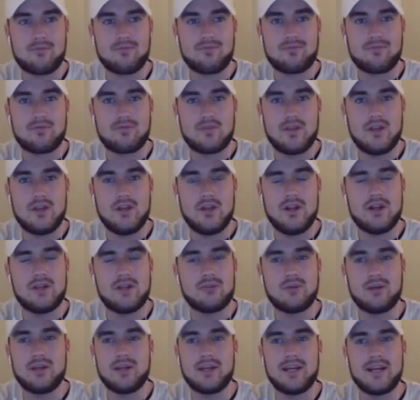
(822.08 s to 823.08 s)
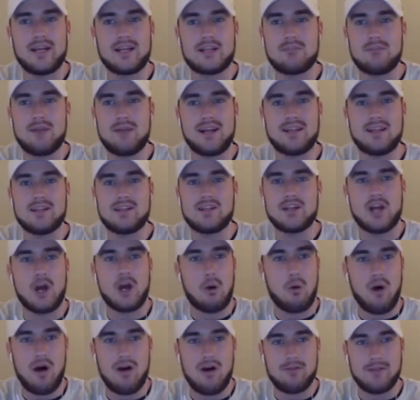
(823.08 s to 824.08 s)
You didn't really expect it to
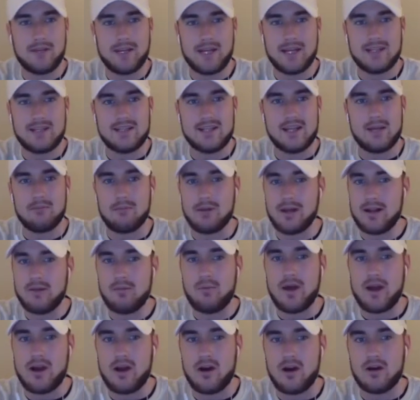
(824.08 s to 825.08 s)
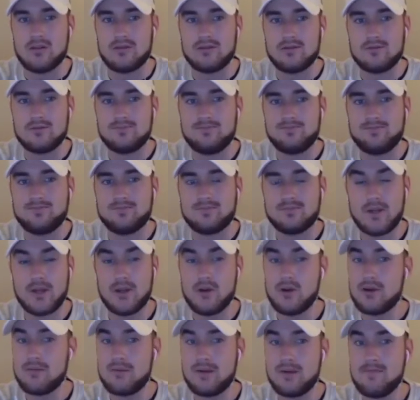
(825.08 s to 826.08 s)
go off like it did, but it went off. You know
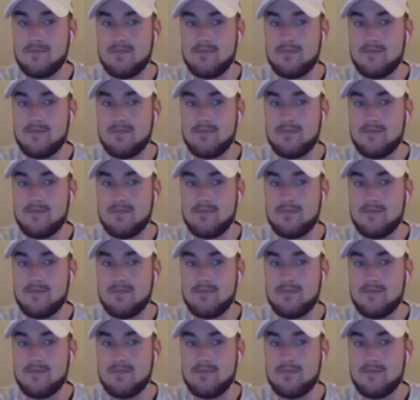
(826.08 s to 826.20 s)
what I mean?